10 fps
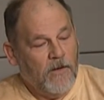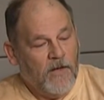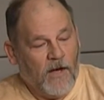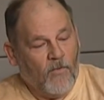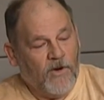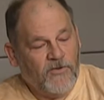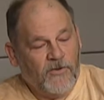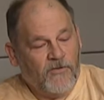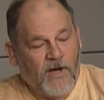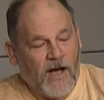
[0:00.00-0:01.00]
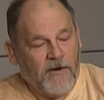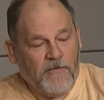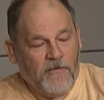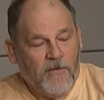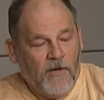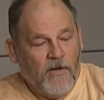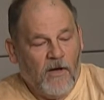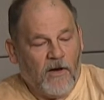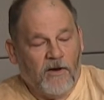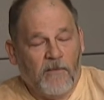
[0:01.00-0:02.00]
Now, once you've got
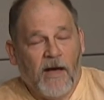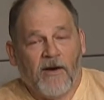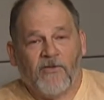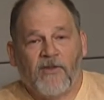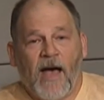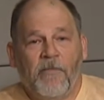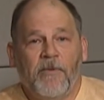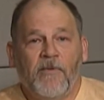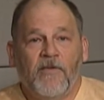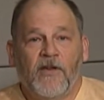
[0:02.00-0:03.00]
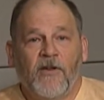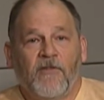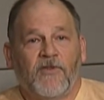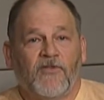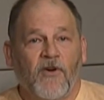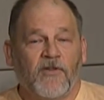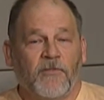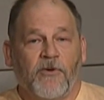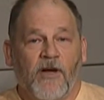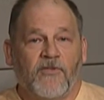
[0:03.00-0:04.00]
a good amount of sap, then you have to start
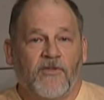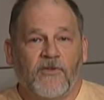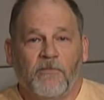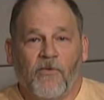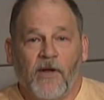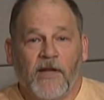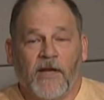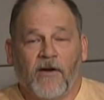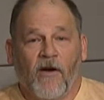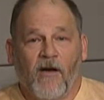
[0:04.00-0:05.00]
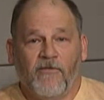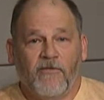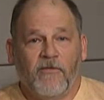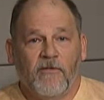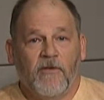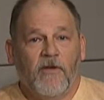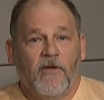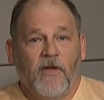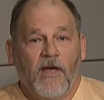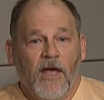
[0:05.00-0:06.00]
the process of boiling it off.
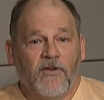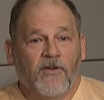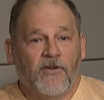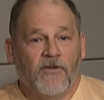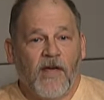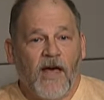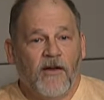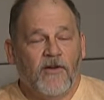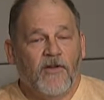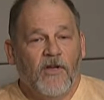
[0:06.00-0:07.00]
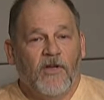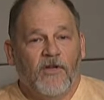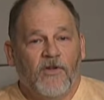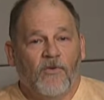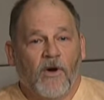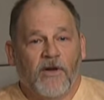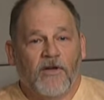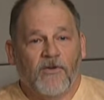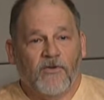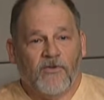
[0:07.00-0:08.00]
And to do that, you want to
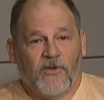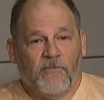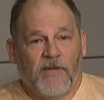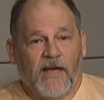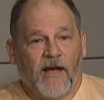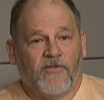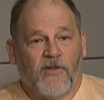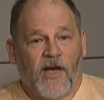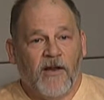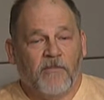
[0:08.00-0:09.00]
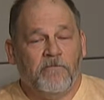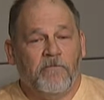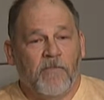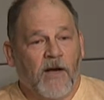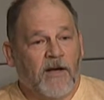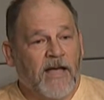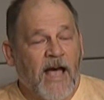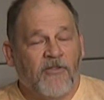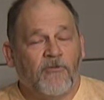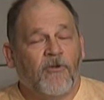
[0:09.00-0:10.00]
use something outside. A, a
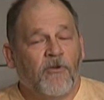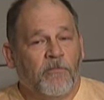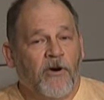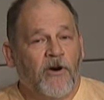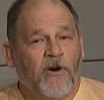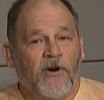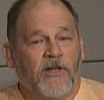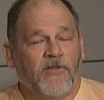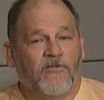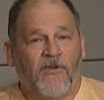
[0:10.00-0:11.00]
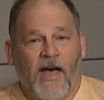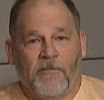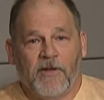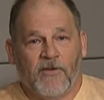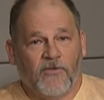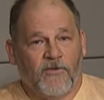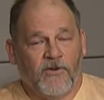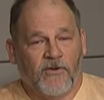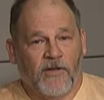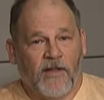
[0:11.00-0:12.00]
gas grill burner is fabulous for
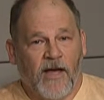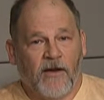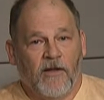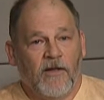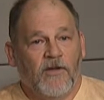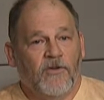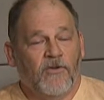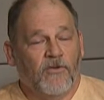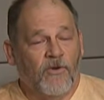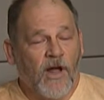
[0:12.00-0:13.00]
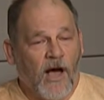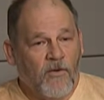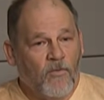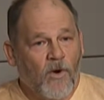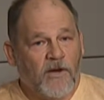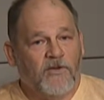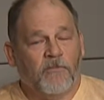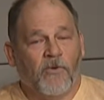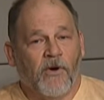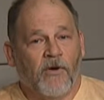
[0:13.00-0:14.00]
doing that. You do not want
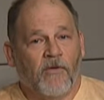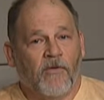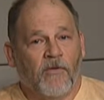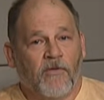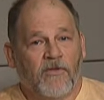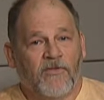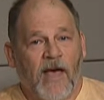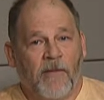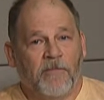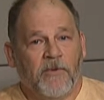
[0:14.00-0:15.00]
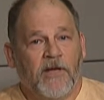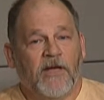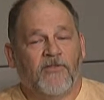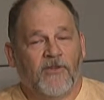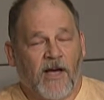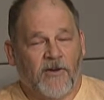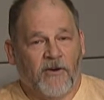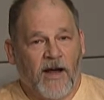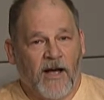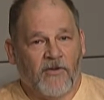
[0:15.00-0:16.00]
to boil the sap inside
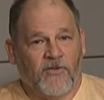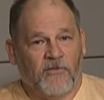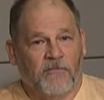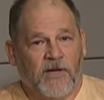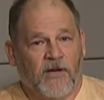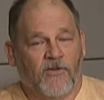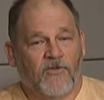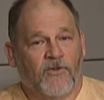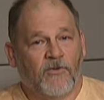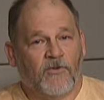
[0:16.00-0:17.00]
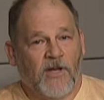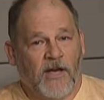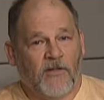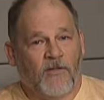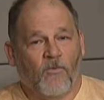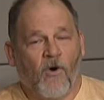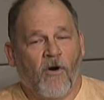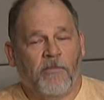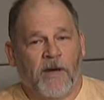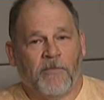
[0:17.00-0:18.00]
your house because you'll take the
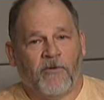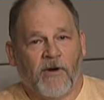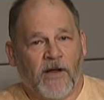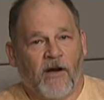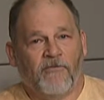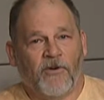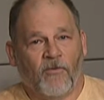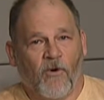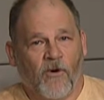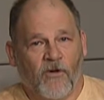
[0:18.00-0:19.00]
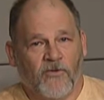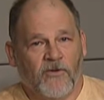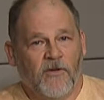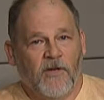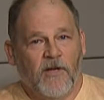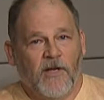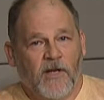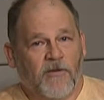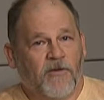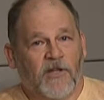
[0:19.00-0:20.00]
wallpaper right off your walls.
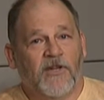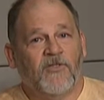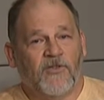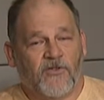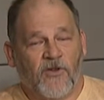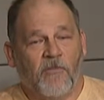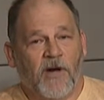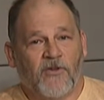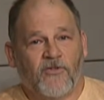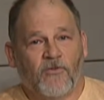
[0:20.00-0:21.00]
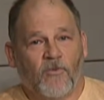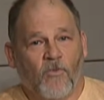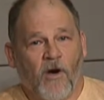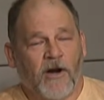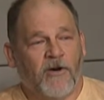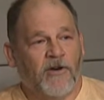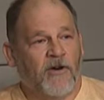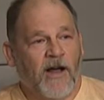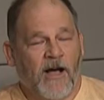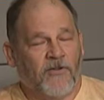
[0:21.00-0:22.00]
It releases so much water in
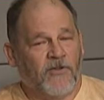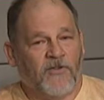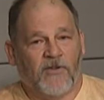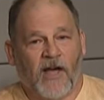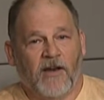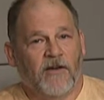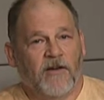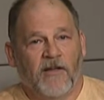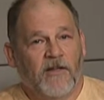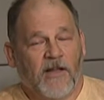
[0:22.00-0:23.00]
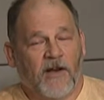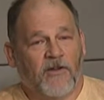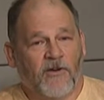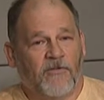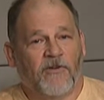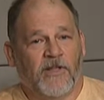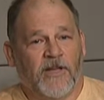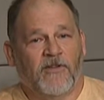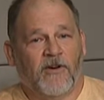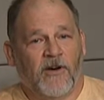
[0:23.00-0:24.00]
your house, it's not, not good for the
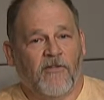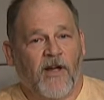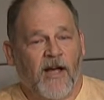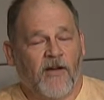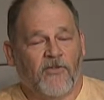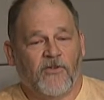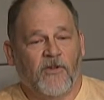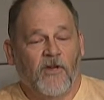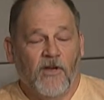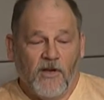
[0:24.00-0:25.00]
interior of a house. Hmm.